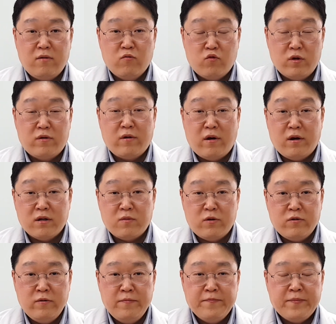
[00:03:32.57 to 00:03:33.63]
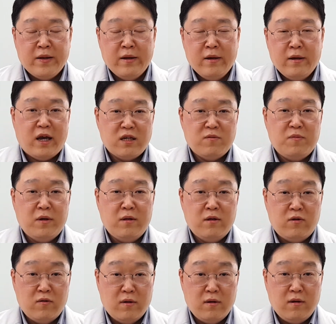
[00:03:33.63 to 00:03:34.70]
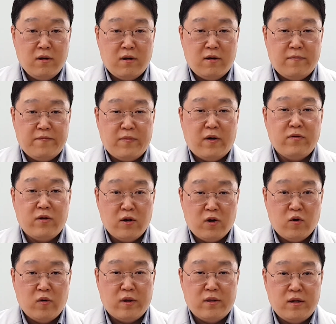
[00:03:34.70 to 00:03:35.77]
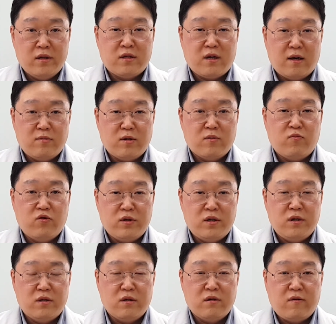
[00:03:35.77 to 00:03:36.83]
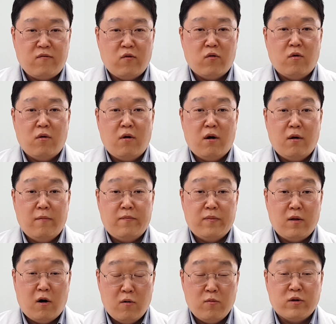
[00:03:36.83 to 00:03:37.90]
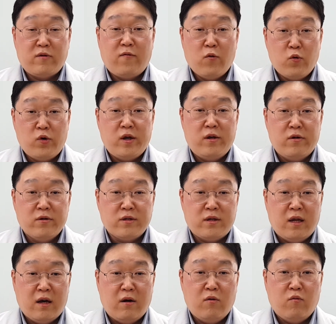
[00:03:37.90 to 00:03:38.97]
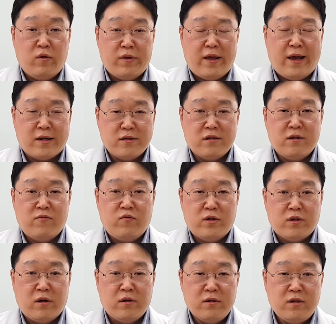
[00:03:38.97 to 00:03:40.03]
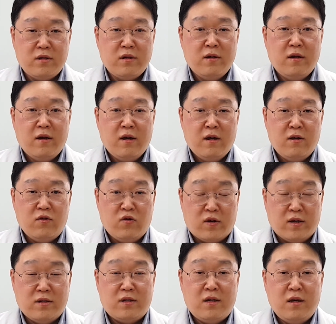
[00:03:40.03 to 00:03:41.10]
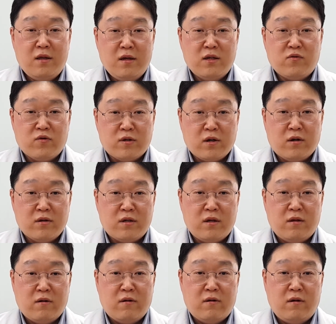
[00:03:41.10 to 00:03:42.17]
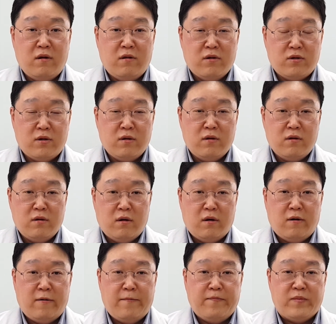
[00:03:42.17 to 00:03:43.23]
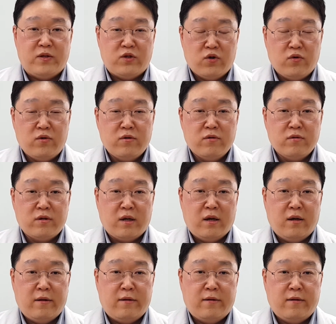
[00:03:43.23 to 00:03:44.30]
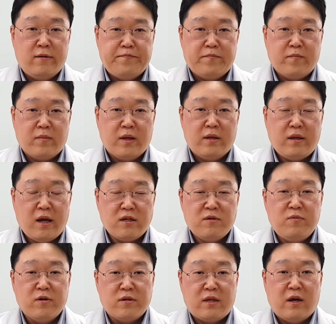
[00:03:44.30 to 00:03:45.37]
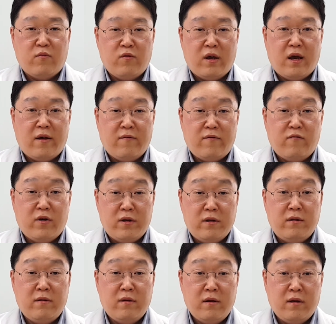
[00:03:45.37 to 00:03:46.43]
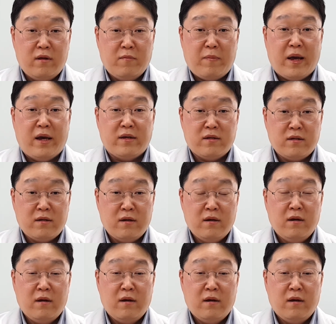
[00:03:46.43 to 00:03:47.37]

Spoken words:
Wooridul Hospital has been undergoing these types of procedures for almost 40 years now with excellent results. You can see these results in the journals and textbooks that we have written in the past